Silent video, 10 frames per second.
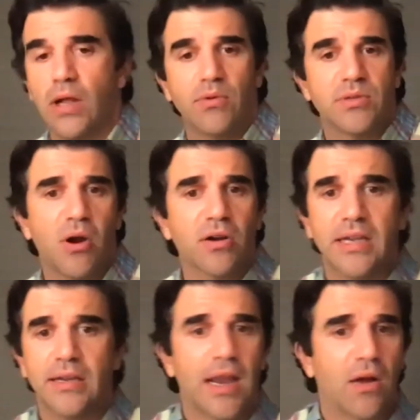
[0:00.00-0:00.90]
I was
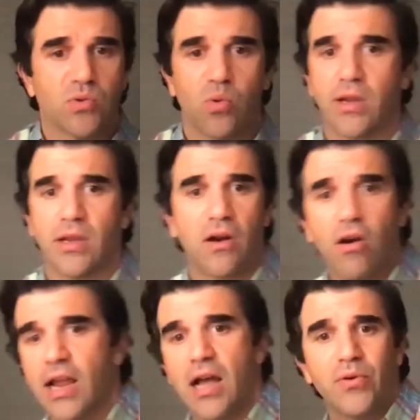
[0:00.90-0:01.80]
bartending, I was working in
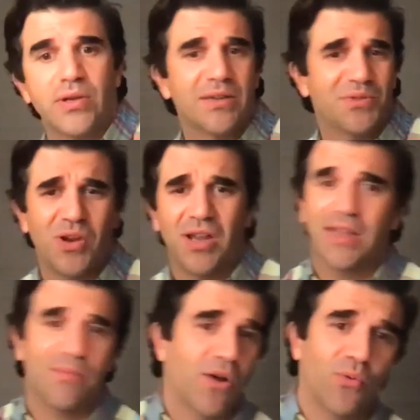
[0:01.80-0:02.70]
art galleries, I was trying to
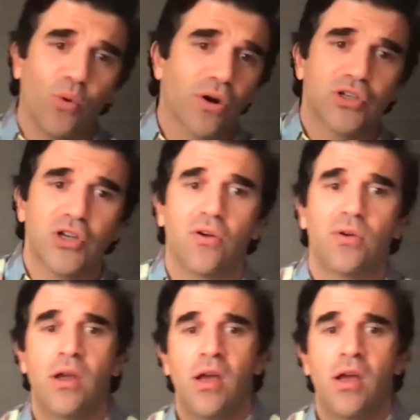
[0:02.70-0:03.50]
get my own work shown.